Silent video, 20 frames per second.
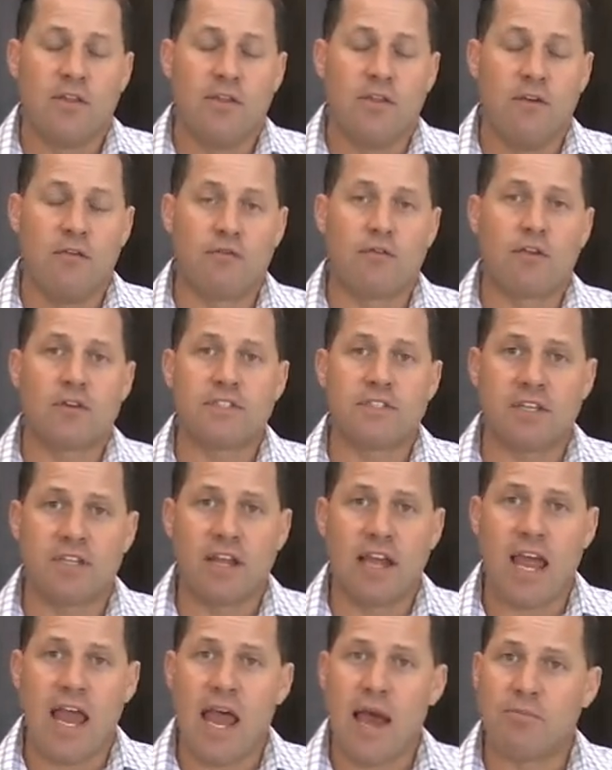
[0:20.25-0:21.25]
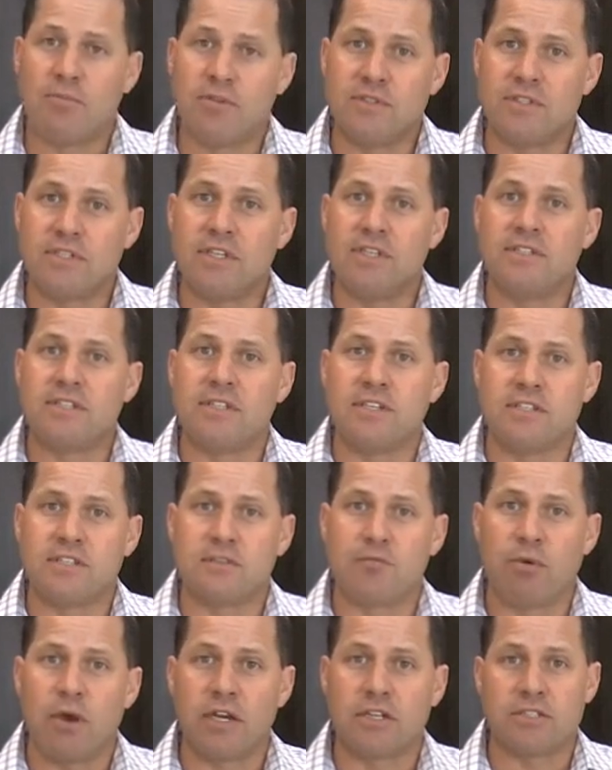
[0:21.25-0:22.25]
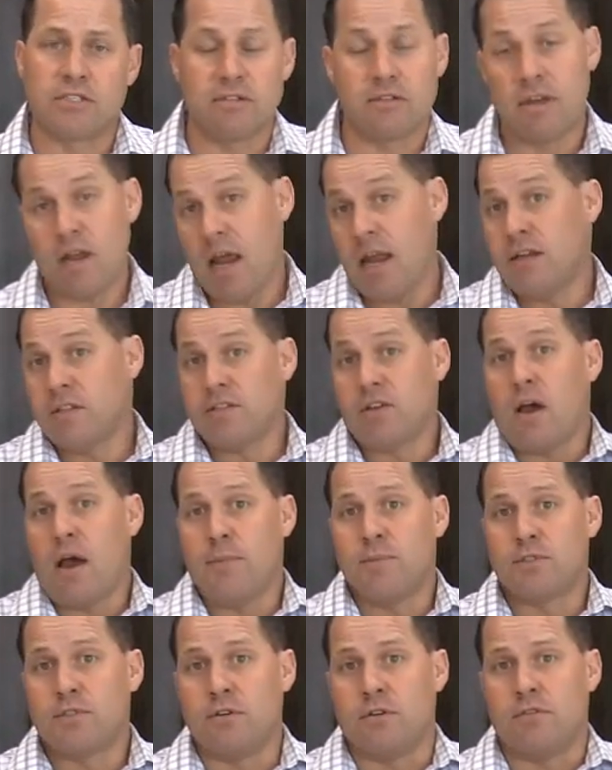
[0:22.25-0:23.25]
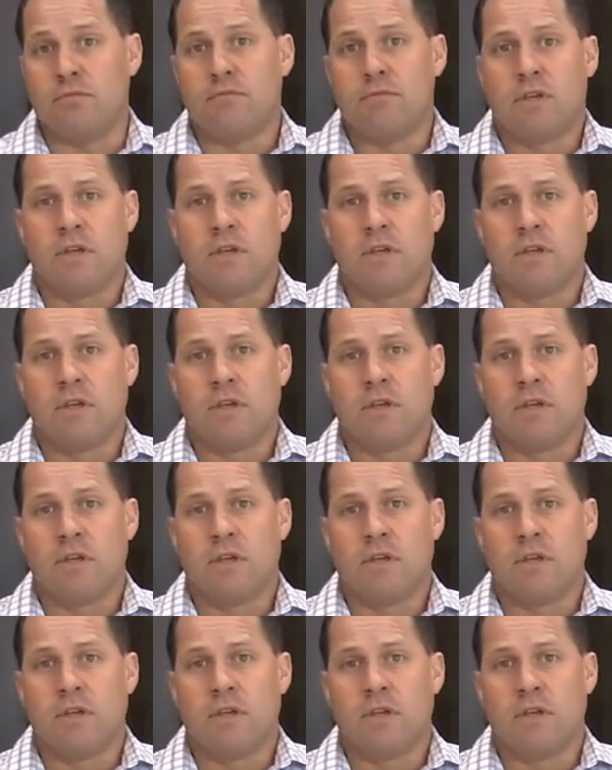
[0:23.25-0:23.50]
The first thing that happens is the inspection, and it's optional.